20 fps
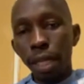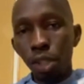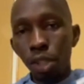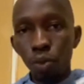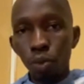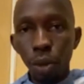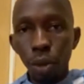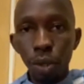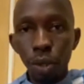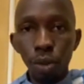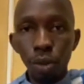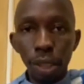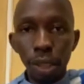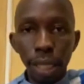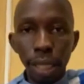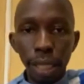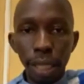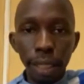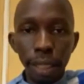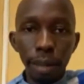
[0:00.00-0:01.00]
this way we go
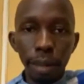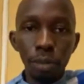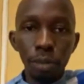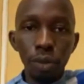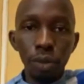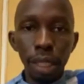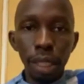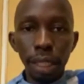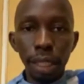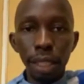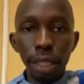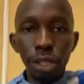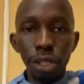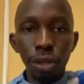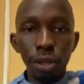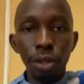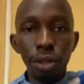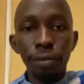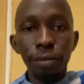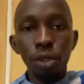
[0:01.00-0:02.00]
start today's
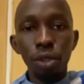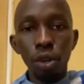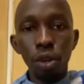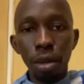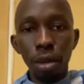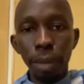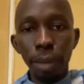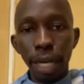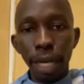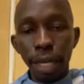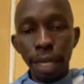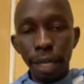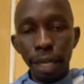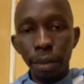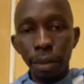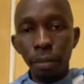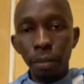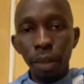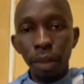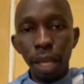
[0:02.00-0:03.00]
edition of Talkback,
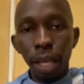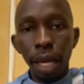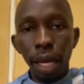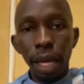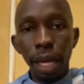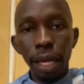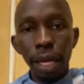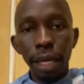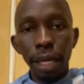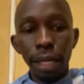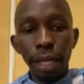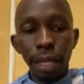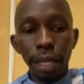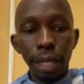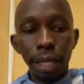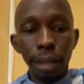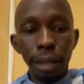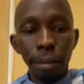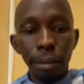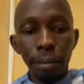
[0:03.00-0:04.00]
and
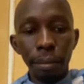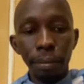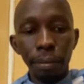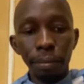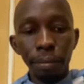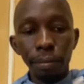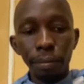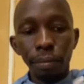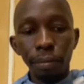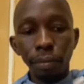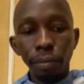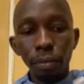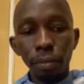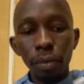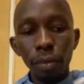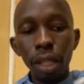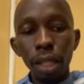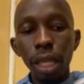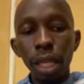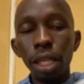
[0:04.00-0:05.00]

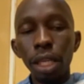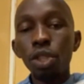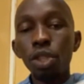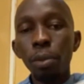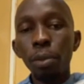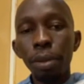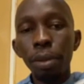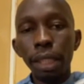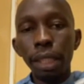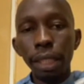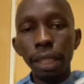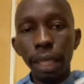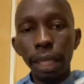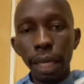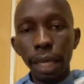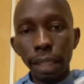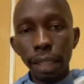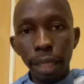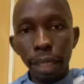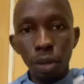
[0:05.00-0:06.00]
the topic today,
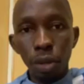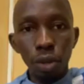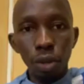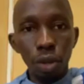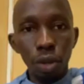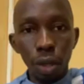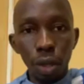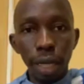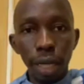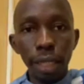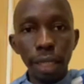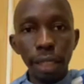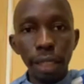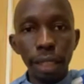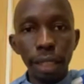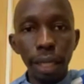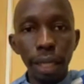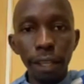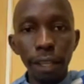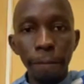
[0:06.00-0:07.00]
as I don't already
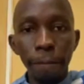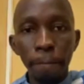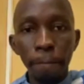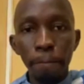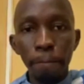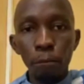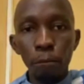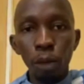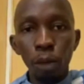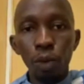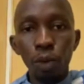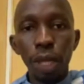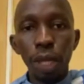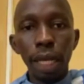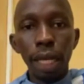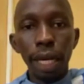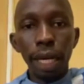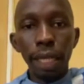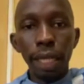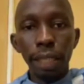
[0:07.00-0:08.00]
say, we
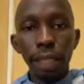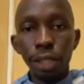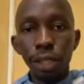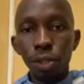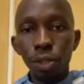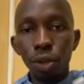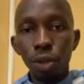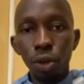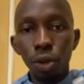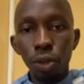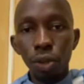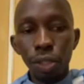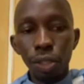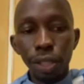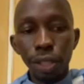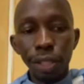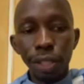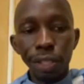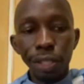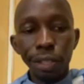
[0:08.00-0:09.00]
can
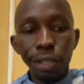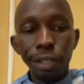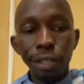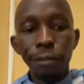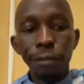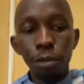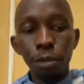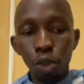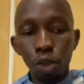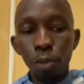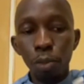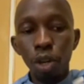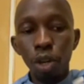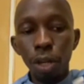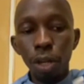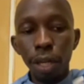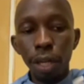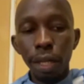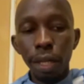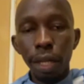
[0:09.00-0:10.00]
discuss
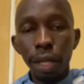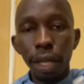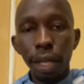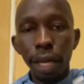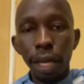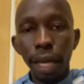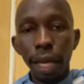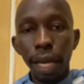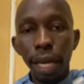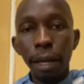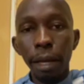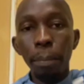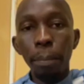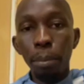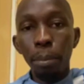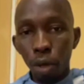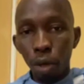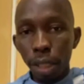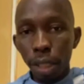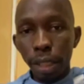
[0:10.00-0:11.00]
football and
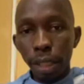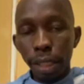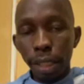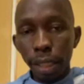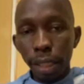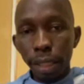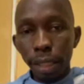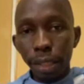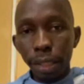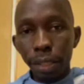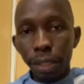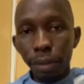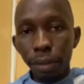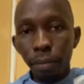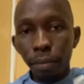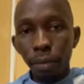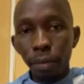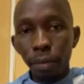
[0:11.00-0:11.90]
politics